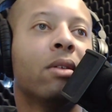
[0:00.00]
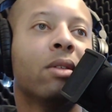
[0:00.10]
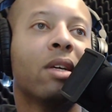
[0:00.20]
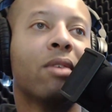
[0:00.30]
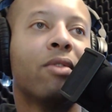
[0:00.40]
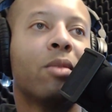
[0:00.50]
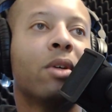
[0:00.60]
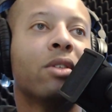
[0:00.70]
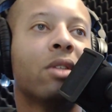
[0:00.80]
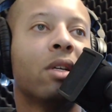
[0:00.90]
Thank you very
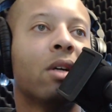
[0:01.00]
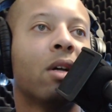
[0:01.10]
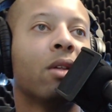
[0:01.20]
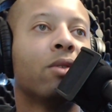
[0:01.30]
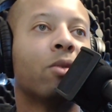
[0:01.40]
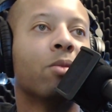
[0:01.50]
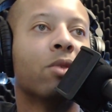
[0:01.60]
much. $10 from